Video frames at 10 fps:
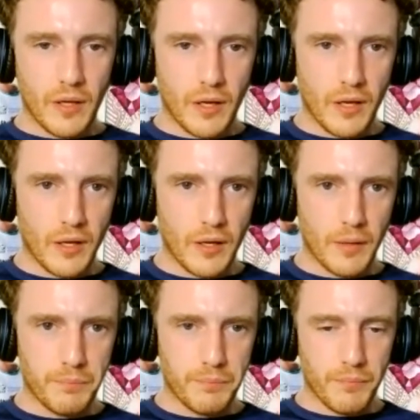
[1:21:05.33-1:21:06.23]
No, I
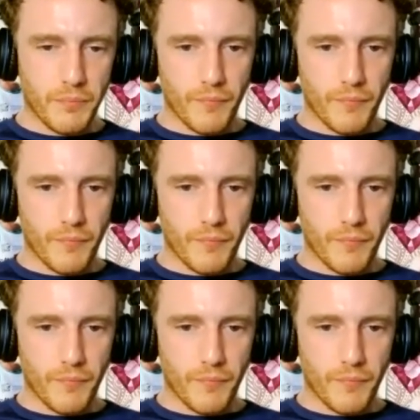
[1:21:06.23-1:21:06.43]
want to.